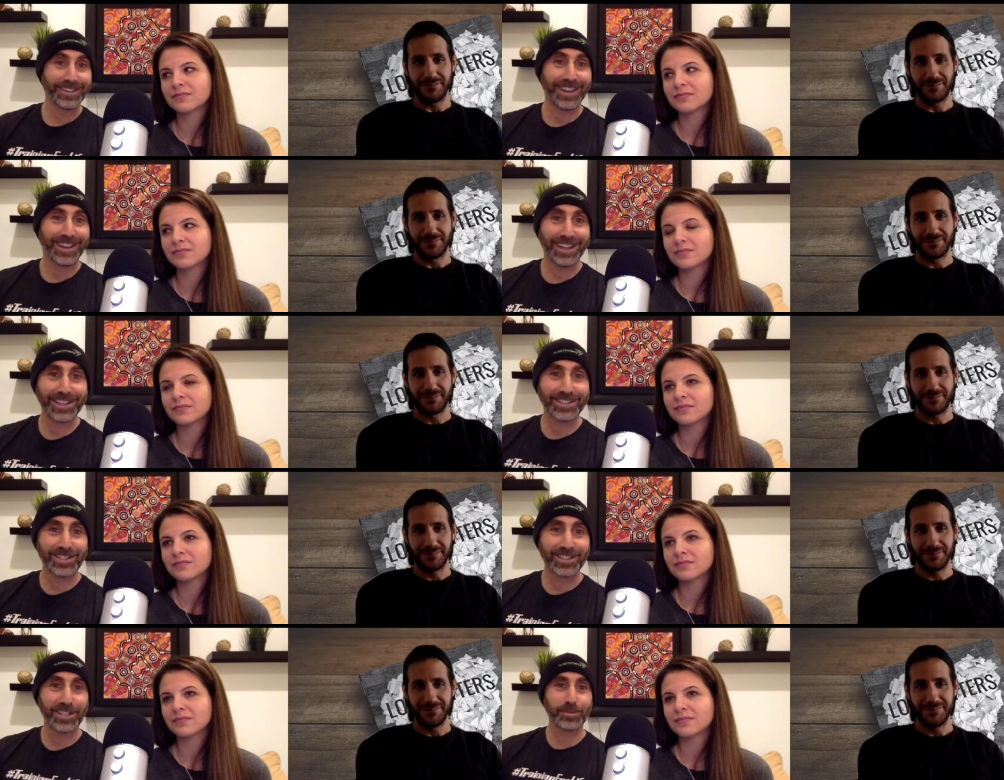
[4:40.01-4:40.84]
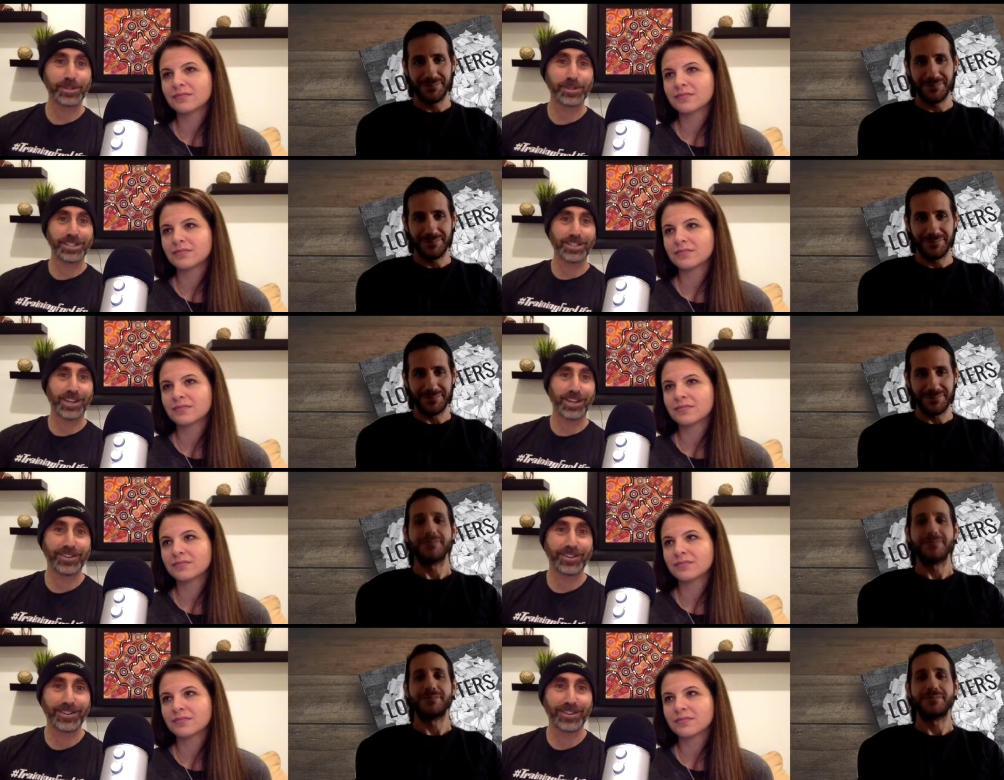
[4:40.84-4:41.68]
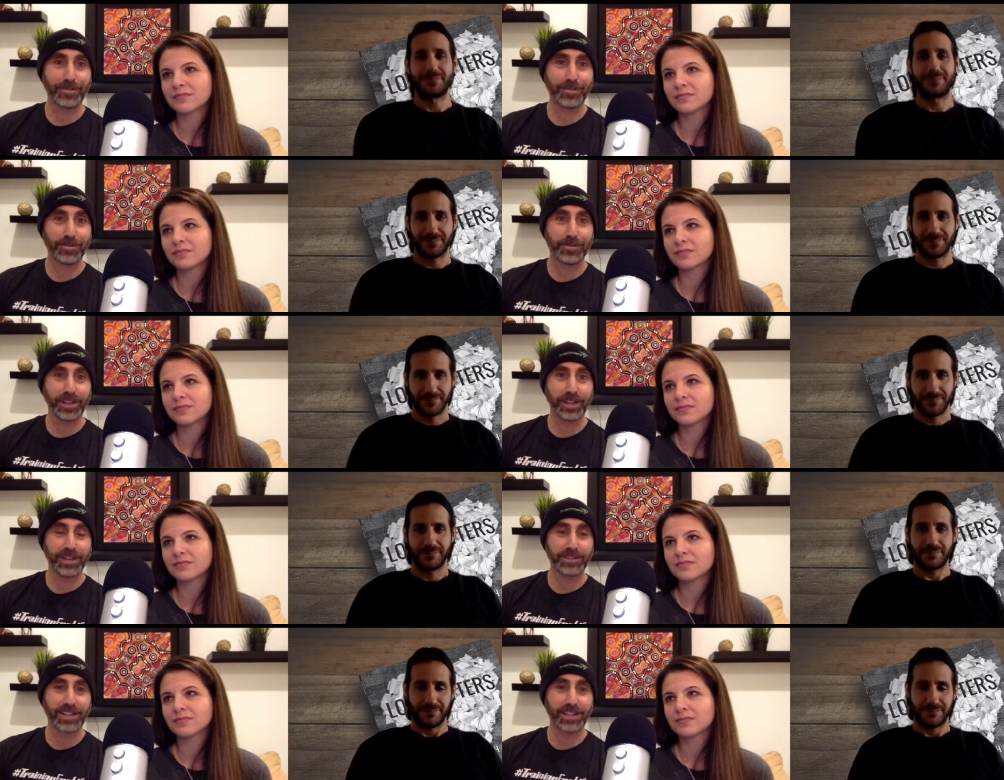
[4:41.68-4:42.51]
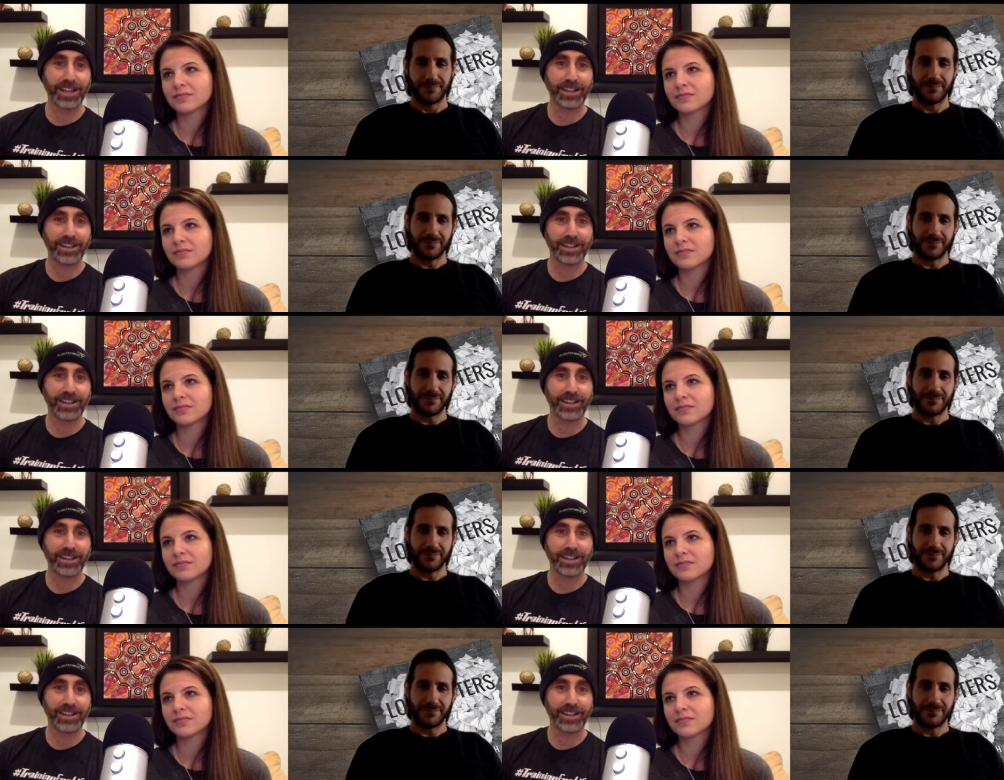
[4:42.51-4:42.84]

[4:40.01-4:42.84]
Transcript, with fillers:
Speaker 1: getting in touch with each other through the lifestyle.